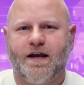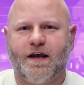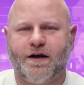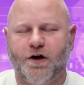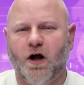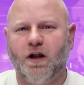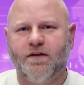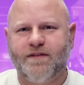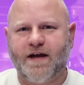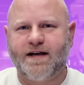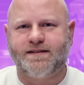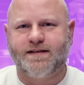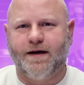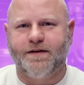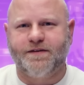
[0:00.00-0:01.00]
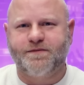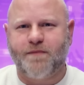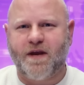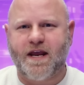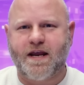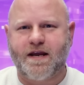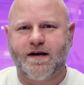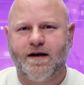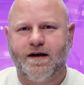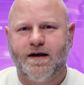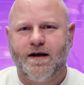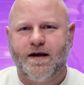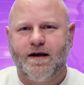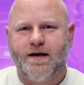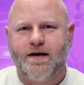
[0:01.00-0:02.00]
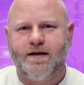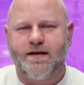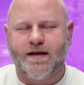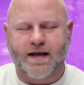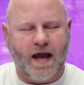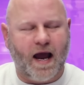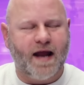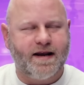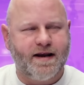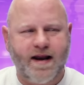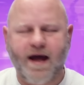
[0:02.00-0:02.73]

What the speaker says: And all of that tells me you got